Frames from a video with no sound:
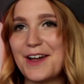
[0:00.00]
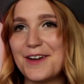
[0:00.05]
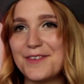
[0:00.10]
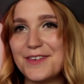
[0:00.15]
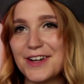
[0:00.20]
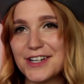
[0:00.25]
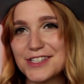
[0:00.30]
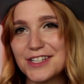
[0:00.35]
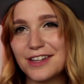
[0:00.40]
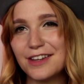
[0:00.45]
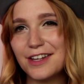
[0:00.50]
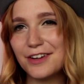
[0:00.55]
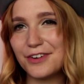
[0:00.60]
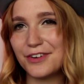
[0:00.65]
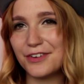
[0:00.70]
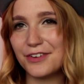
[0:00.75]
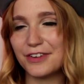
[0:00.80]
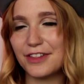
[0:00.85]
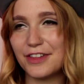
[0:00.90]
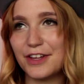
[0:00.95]
I'm actually
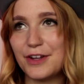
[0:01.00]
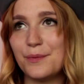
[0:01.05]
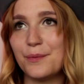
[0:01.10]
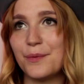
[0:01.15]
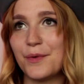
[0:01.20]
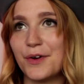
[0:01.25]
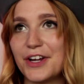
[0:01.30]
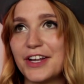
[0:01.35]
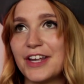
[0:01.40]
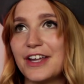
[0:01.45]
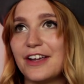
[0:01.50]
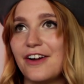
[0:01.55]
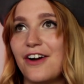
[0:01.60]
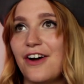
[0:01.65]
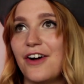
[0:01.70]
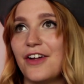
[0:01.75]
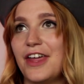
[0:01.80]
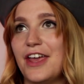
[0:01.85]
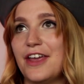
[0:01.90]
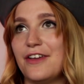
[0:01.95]
currently working
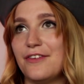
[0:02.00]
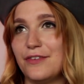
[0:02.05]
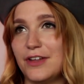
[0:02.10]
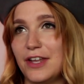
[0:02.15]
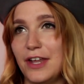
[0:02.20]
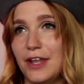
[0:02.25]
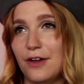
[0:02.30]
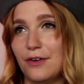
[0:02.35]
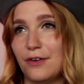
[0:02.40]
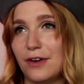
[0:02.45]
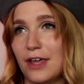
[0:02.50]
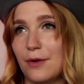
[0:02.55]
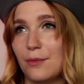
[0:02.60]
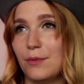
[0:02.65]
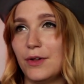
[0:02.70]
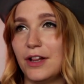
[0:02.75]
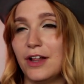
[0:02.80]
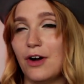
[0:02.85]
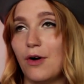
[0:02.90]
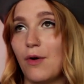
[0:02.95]
on a video
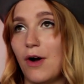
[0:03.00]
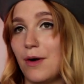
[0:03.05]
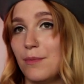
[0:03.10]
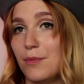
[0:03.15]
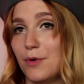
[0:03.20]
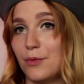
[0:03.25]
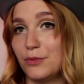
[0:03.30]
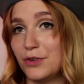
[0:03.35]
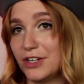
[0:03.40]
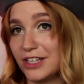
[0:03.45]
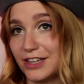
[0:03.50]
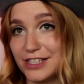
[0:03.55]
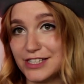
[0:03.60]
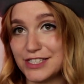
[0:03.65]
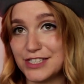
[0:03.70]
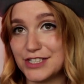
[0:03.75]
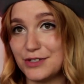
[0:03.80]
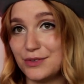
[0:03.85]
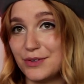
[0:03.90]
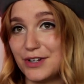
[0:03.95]
that will go up really
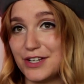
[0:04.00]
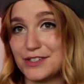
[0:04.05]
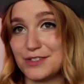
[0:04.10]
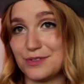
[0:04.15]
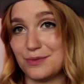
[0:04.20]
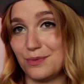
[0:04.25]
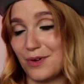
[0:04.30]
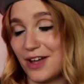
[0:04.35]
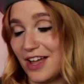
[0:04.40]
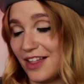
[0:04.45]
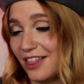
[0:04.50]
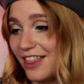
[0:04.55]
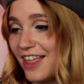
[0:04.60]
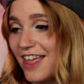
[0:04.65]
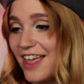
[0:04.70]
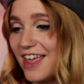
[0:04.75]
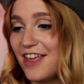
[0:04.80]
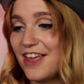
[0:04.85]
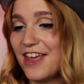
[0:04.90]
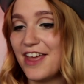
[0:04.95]
soon as well.
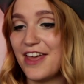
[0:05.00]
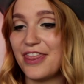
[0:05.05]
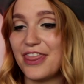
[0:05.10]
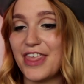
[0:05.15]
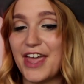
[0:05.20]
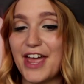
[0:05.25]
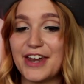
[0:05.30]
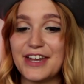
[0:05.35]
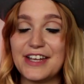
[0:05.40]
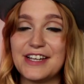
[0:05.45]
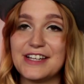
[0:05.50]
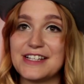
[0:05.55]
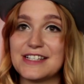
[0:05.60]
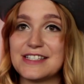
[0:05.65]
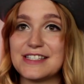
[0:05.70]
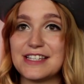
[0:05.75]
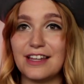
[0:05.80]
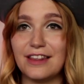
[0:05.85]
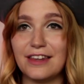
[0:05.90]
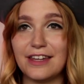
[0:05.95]
And that
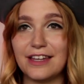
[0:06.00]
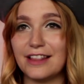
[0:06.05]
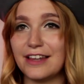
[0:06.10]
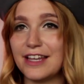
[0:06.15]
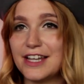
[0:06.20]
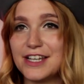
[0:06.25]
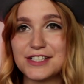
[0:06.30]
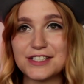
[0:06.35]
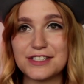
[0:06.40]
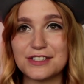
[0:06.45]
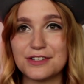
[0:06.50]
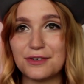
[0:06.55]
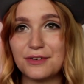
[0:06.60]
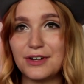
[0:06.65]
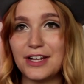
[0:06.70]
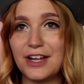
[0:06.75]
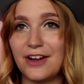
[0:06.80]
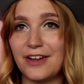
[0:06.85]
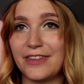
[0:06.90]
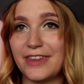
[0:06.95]
is a little
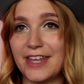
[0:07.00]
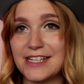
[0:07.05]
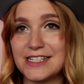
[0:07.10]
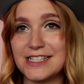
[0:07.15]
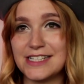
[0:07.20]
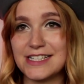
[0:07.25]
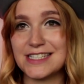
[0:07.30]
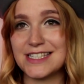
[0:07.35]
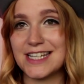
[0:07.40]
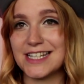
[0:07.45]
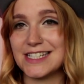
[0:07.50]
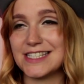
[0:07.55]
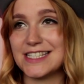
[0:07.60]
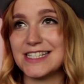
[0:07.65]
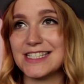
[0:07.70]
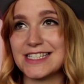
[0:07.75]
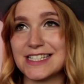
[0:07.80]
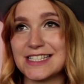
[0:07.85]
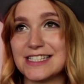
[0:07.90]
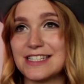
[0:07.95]
history on
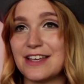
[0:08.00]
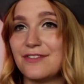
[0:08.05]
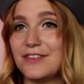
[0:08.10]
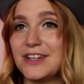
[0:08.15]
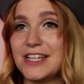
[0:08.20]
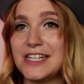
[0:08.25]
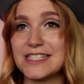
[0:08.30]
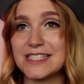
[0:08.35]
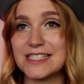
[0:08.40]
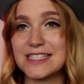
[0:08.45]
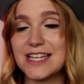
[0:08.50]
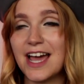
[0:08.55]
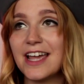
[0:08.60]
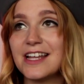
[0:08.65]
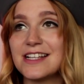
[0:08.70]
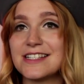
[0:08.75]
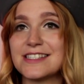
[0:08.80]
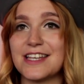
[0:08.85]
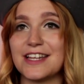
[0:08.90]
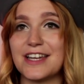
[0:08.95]
1960s and 70s
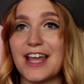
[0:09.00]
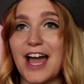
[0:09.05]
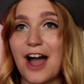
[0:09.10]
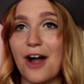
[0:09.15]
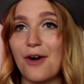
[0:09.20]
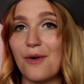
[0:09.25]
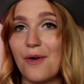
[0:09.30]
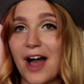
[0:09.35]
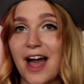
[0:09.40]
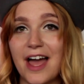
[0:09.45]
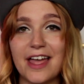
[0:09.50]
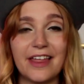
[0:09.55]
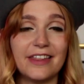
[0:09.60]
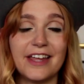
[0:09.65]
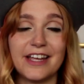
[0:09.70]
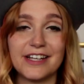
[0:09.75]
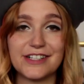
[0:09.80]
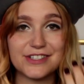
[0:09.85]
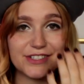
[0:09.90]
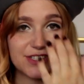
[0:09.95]
tights and how I
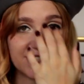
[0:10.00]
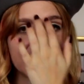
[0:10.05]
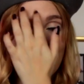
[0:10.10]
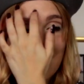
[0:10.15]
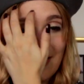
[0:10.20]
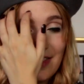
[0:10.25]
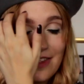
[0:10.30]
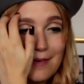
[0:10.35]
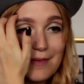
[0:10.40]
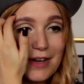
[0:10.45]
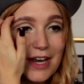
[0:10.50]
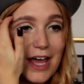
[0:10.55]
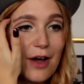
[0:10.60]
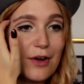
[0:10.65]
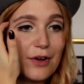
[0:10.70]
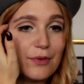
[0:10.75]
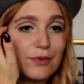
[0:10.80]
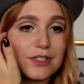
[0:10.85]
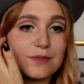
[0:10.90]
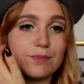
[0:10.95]
like to style them and
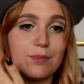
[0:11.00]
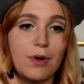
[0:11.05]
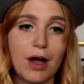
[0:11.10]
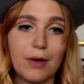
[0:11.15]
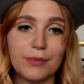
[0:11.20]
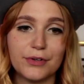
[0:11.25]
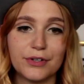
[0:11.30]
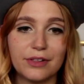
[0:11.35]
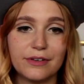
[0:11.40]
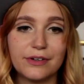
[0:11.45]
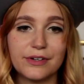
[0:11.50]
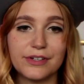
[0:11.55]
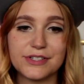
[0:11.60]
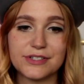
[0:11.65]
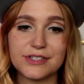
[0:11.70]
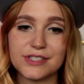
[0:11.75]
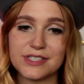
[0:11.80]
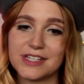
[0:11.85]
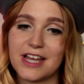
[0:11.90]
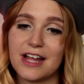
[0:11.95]
how it was popular
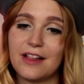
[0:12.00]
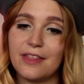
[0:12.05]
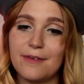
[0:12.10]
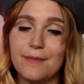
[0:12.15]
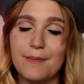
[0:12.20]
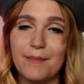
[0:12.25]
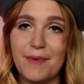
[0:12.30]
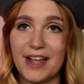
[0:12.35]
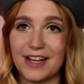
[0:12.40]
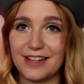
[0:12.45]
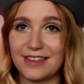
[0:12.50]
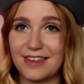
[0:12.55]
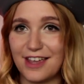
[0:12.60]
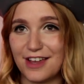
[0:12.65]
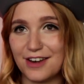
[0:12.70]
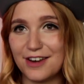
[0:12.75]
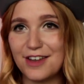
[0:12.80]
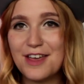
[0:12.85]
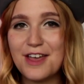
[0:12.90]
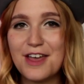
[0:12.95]
to style them back
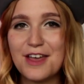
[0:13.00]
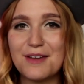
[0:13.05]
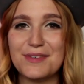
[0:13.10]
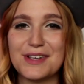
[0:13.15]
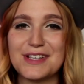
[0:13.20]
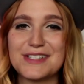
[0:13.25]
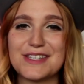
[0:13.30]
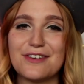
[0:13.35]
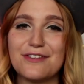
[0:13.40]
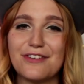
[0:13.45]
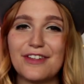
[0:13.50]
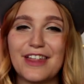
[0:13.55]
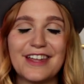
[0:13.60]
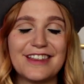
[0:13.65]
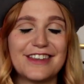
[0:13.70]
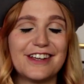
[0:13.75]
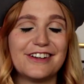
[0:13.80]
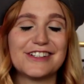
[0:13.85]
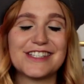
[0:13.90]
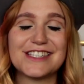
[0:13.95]
then. Because I feel
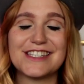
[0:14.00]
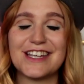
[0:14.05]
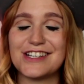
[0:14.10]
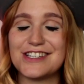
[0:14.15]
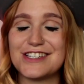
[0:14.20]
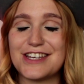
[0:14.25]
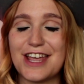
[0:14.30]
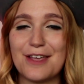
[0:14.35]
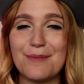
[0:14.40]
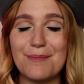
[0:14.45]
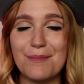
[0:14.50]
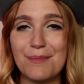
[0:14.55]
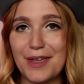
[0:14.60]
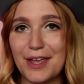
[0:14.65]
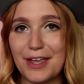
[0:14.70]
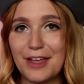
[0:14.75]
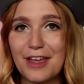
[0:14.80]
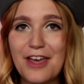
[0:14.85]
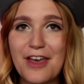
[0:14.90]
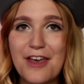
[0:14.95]
like they're such a
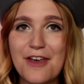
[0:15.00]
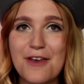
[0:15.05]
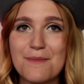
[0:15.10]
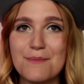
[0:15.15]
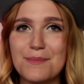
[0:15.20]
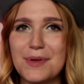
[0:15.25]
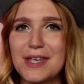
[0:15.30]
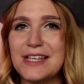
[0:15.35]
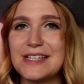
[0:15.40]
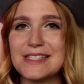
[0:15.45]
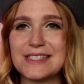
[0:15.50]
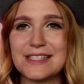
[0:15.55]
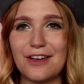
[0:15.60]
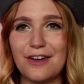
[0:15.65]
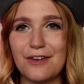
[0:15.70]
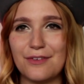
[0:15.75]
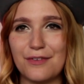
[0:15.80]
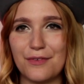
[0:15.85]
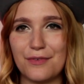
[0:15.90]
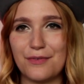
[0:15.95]
big piece
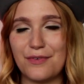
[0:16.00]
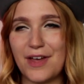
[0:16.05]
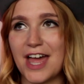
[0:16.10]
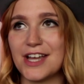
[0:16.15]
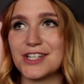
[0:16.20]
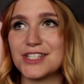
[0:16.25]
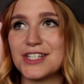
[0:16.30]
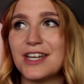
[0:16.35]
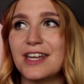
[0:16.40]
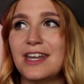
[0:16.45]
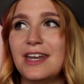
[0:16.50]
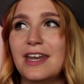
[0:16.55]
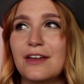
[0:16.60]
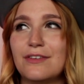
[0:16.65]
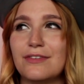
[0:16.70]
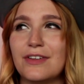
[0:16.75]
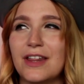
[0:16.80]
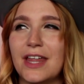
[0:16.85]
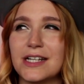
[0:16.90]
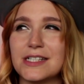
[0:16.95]
of fashion and
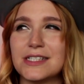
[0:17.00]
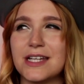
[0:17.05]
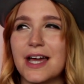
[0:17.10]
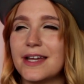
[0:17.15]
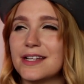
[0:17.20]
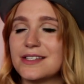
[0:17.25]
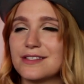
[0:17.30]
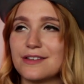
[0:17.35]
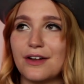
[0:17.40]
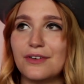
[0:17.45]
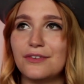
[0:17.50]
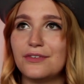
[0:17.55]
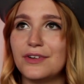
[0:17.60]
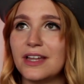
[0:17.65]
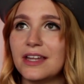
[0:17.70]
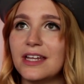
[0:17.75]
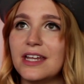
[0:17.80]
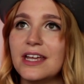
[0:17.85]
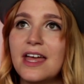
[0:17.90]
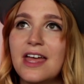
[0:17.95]
I feel like tights aren't
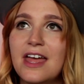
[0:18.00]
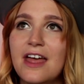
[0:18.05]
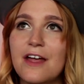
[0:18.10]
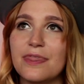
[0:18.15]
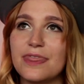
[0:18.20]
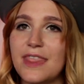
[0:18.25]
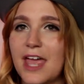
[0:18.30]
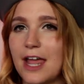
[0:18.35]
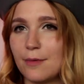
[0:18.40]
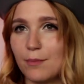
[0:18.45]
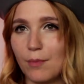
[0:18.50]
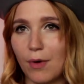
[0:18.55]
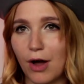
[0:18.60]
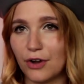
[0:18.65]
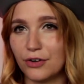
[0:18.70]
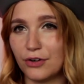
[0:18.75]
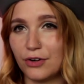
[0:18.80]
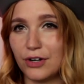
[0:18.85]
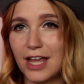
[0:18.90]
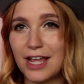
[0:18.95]
really that
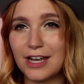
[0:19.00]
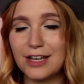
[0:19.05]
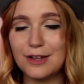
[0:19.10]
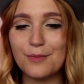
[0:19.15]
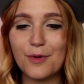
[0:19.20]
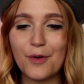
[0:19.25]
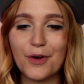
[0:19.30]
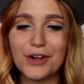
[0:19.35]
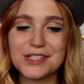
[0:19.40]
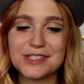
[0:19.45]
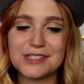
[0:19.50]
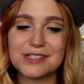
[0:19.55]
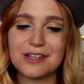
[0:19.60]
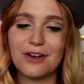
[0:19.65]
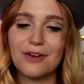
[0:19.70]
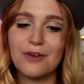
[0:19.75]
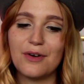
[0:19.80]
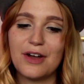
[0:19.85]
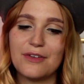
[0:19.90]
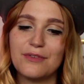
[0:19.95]
modern anymore.
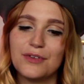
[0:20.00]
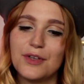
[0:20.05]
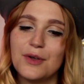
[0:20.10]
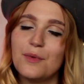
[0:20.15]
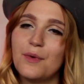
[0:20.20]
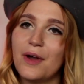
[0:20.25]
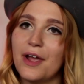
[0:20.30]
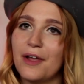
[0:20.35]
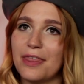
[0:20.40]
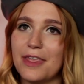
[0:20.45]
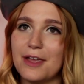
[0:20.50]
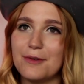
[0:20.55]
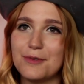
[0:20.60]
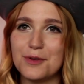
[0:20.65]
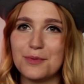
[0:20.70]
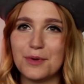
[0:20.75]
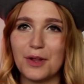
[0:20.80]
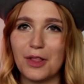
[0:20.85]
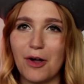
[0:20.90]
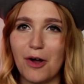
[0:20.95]
So if you wear them,
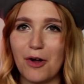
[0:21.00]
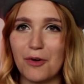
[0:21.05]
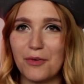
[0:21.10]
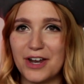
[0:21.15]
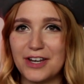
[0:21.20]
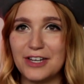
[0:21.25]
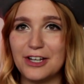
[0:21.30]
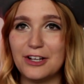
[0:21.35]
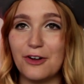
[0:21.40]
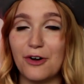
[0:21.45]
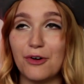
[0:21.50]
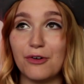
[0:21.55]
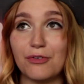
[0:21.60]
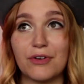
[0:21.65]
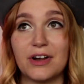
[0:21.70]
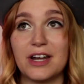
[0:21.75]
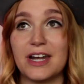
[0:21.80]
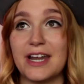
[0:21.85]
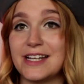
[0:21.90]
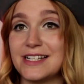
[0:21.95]
you will already go
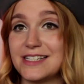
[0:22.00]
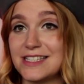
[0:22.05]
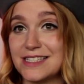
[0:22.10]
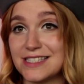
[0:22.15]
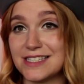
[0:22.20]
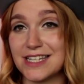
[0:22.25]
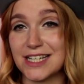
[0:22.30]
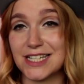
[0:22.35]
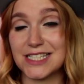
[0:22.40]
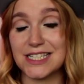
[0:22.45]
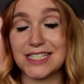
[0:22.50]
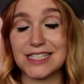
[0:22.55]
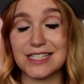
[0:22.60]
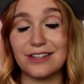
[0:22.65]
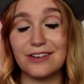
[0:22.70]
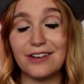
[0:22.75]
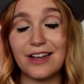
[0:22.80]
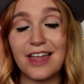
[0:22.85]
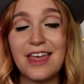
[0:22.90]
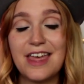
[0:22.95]
for a 1960s
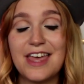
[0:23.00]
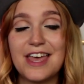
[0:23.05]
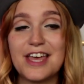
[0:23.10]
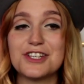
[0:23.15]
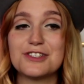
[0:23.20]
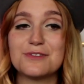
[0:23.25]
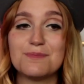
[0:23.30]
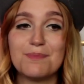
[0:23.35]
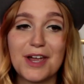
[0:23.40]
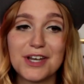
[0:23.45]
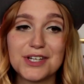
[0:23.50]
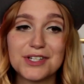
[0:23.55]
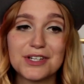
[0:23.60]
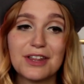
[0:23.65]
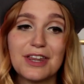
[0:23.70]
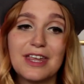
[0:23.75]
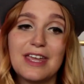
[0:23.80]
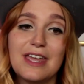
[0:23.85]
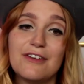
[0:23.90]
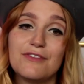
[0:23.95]
look,
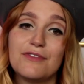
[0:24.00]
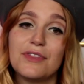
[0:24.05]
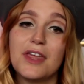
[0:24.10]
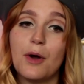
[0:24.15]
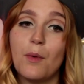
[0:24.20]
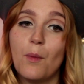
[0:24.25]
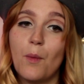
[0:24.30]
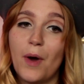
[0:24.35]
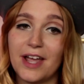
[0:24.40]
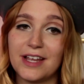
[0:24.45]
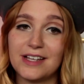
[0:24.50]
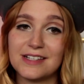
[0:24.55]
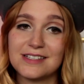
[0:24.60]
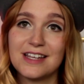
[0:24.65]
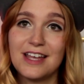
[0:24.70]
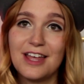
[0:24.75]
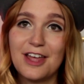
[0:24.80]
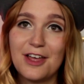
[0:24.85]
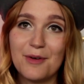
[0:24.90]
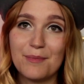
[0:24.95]
especially if they're white.